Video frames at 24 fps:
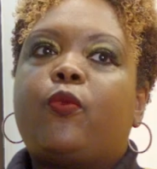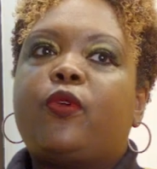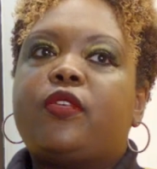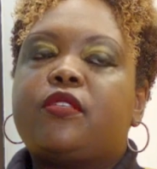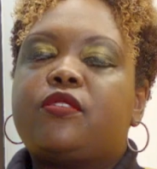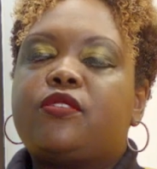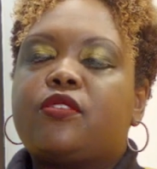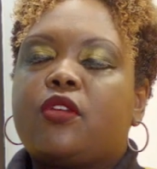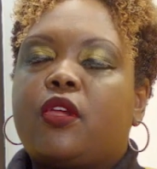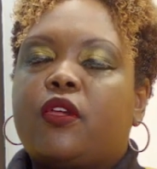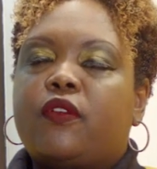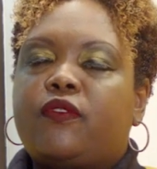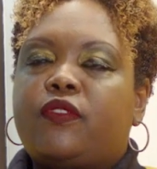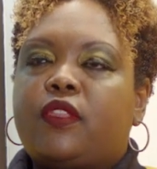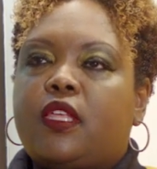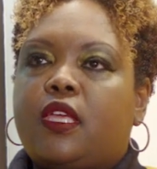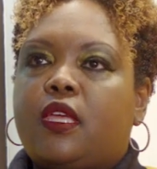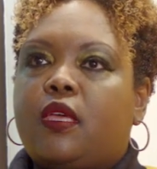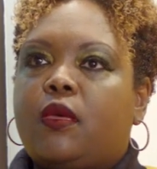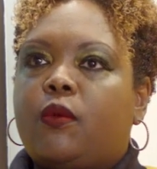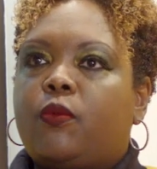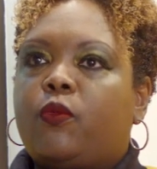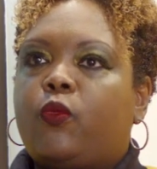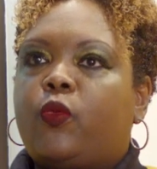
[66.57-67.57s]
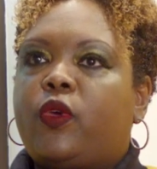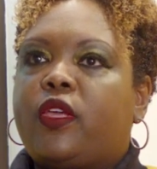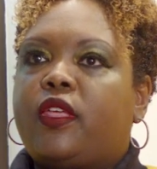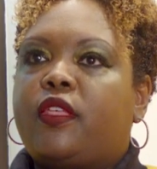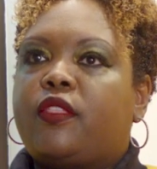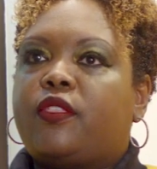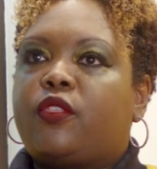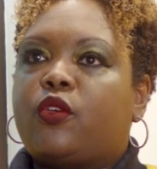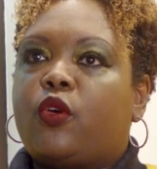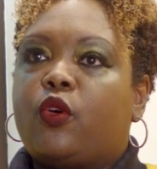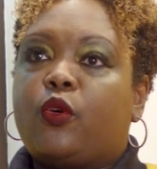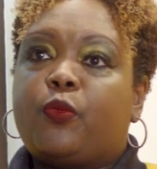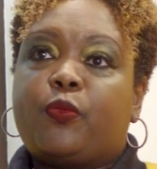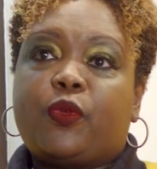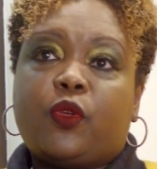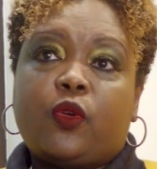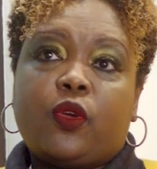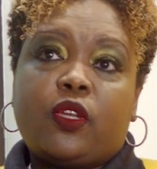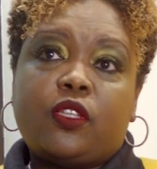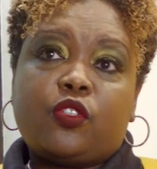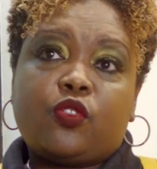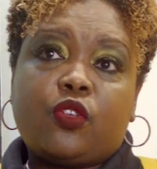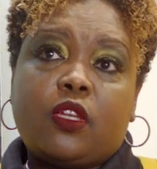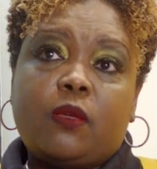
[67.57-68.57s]
We serve them with
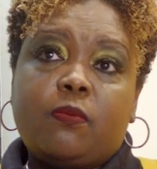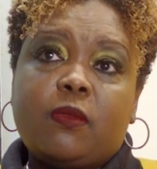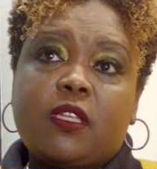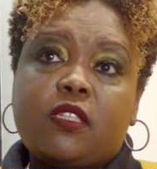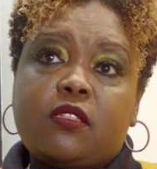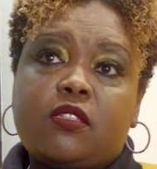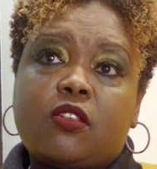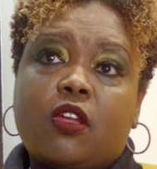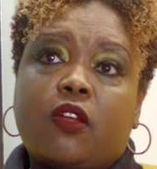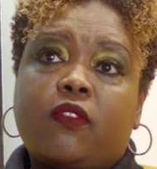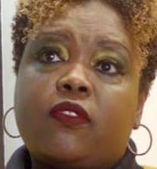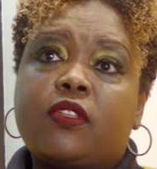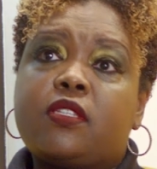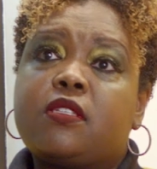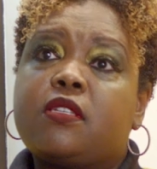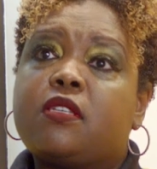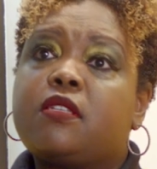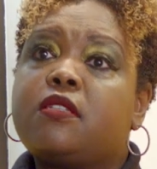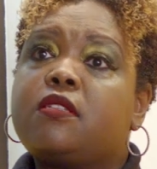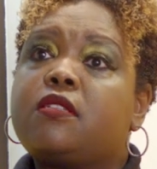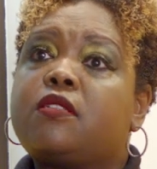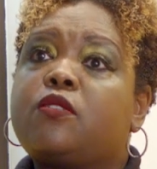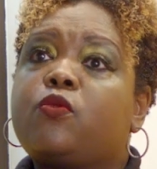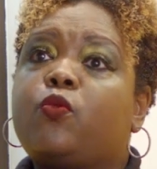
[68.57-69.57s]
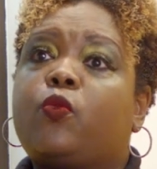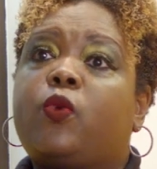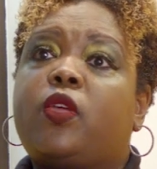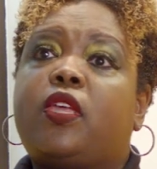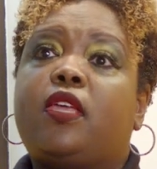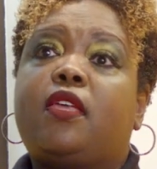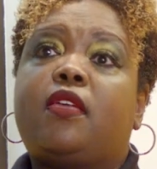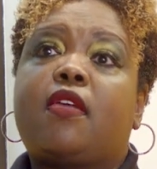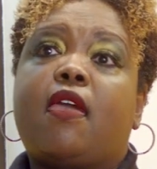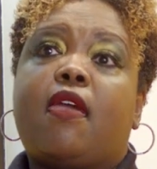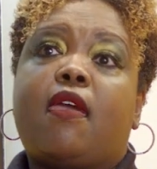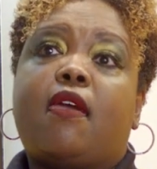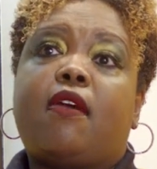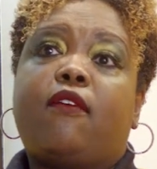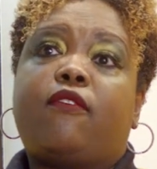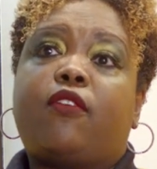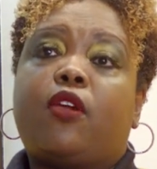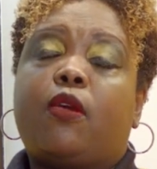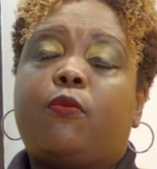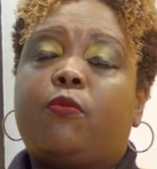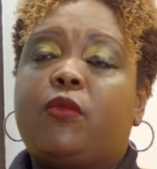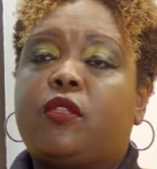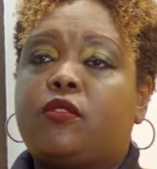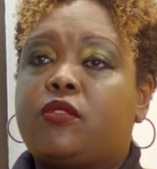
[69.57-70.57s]
opioid treatment services. We have
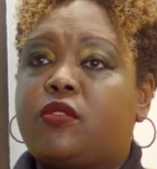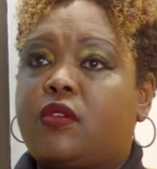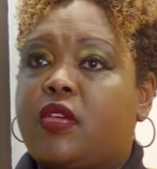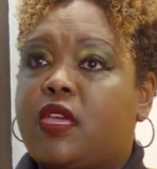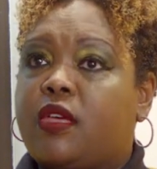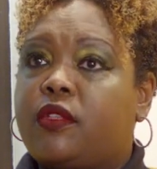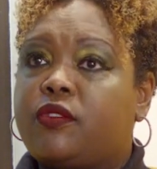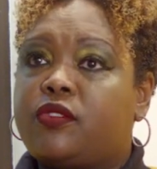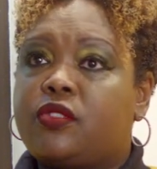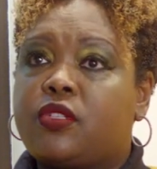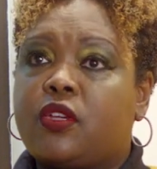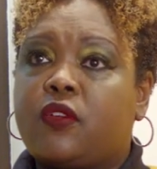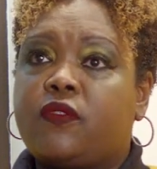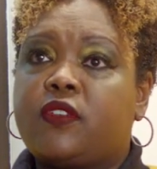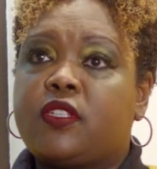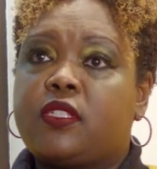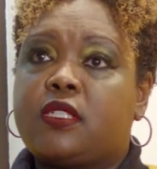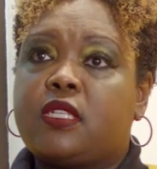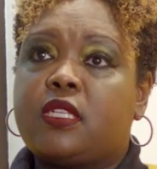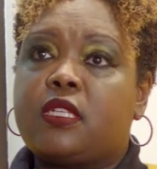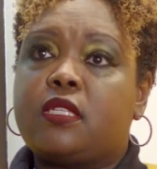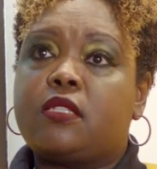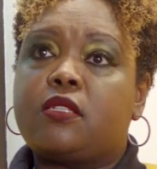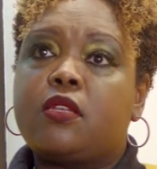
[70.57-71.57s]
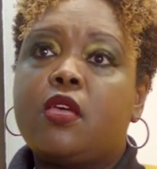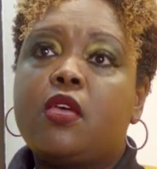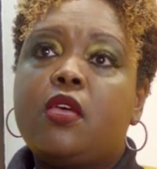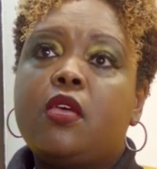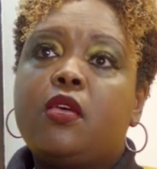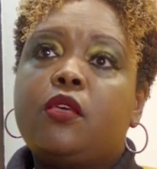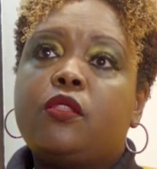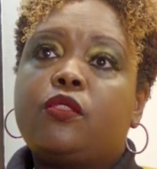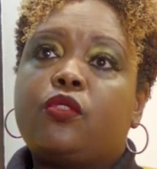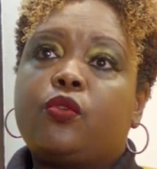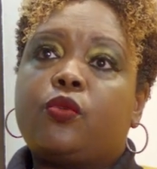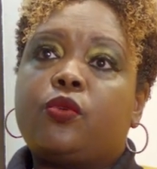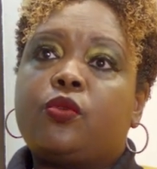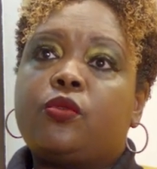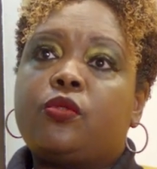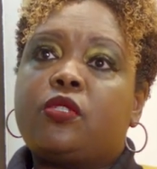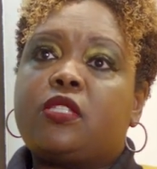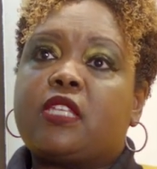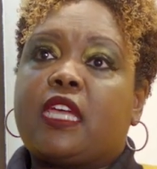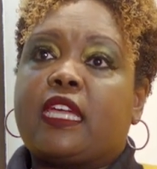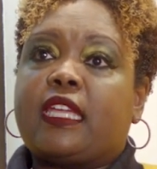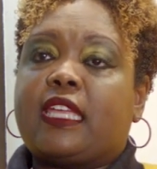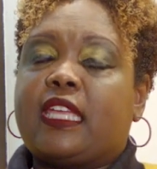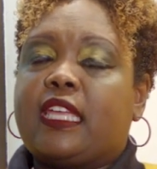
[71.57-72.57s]
our mental health services through
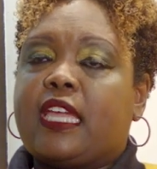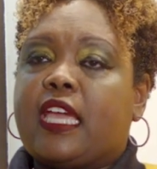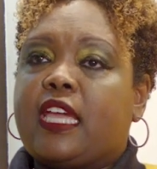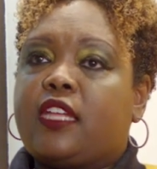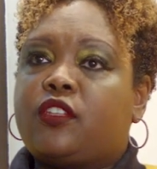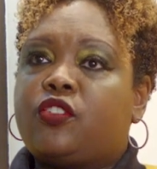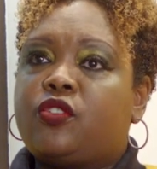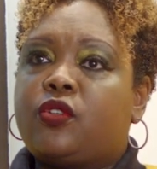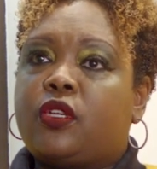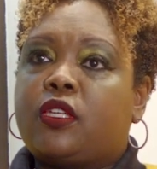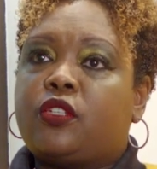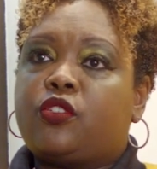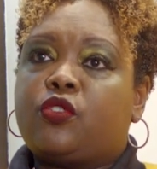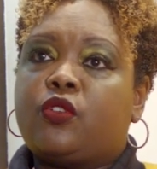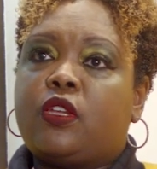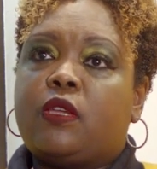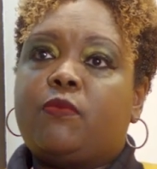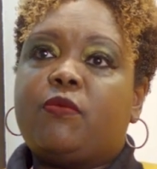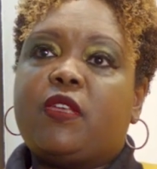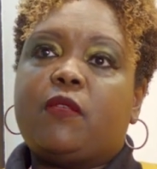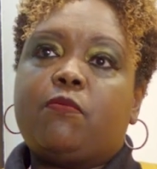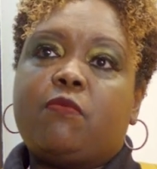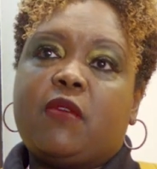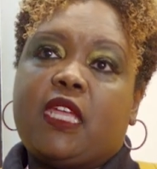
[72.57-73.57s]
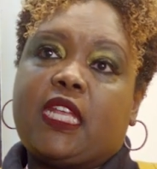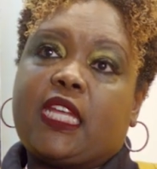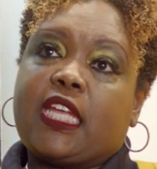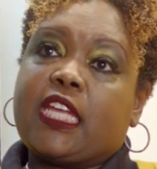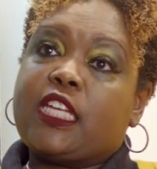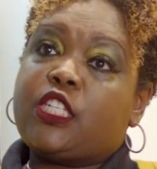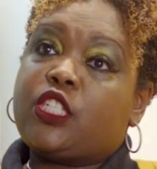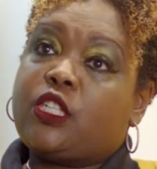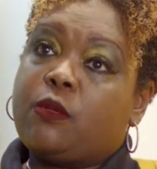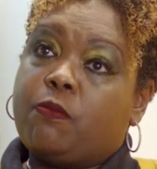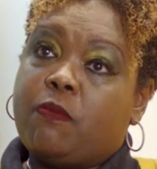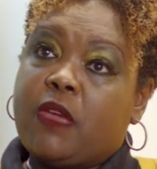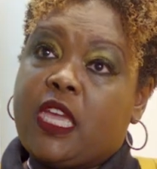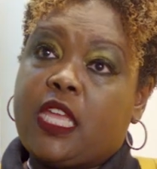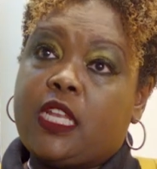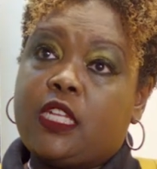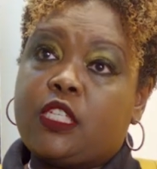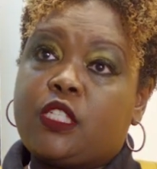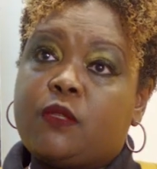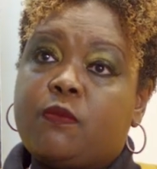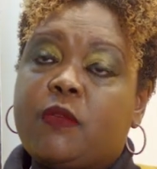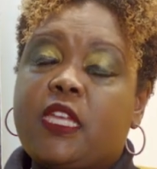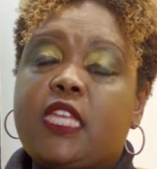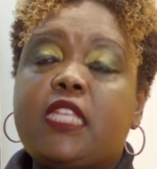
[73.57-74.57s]
psychiatric treatment, medication
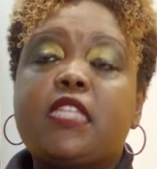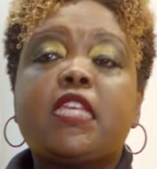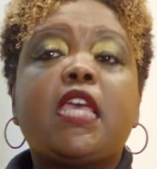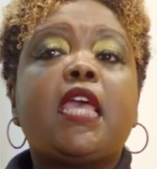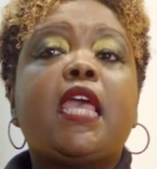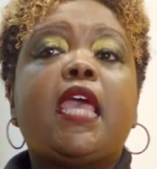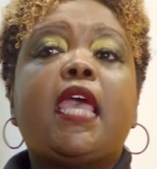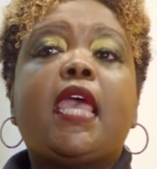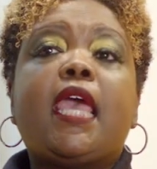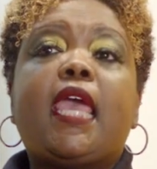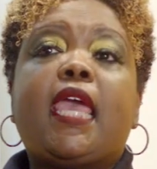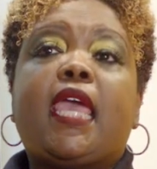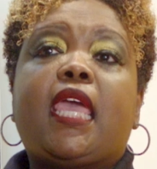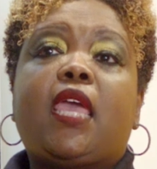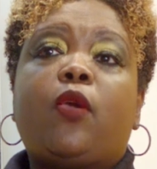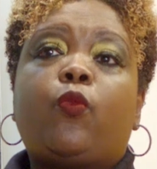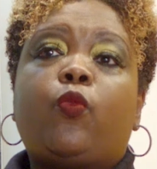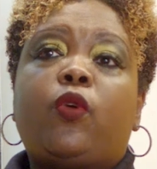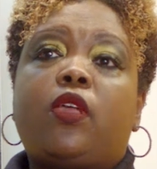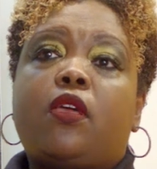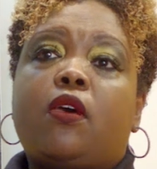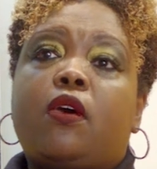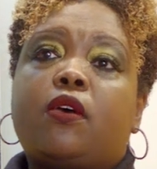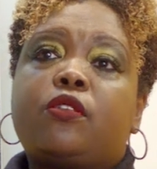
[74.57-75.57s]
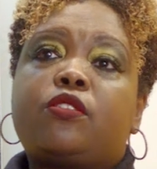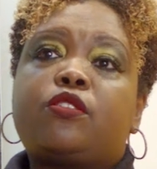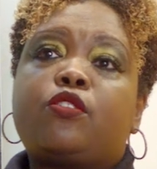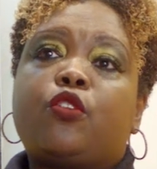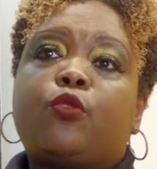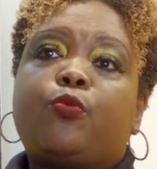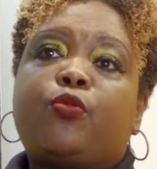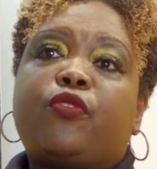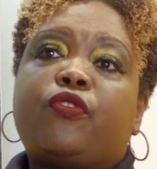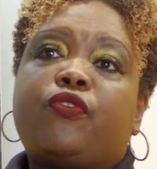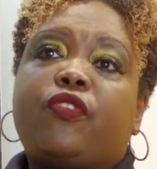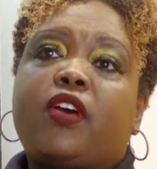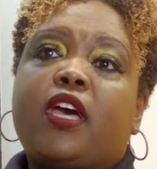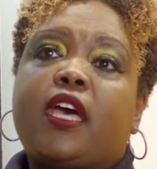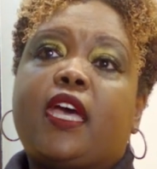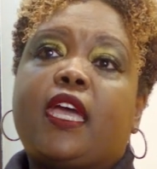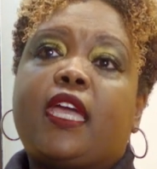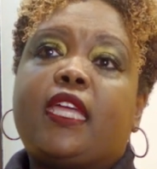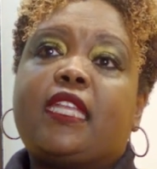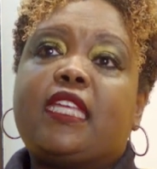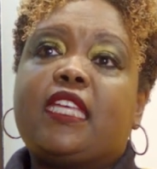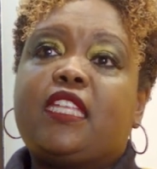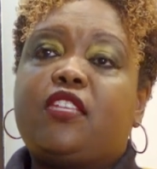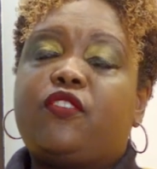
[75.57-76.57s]
management, and we also
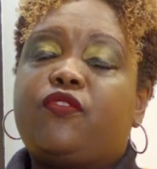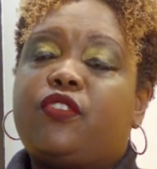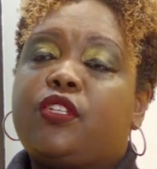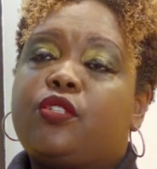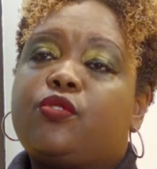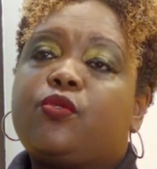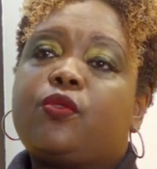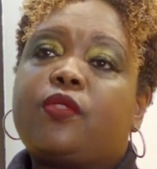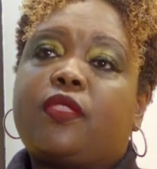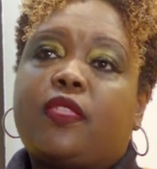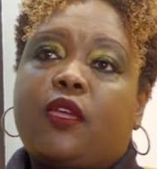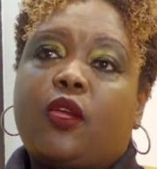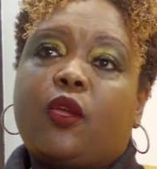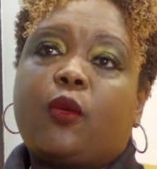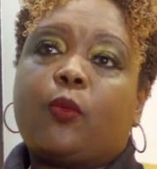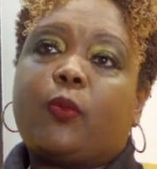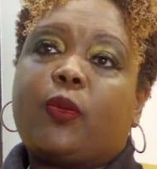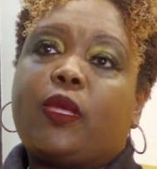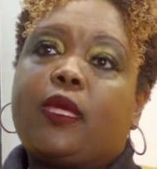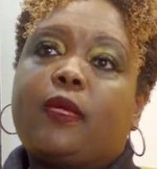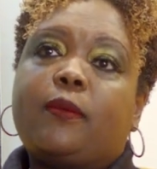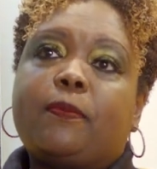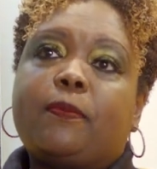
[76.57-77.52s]
provide individual therapy.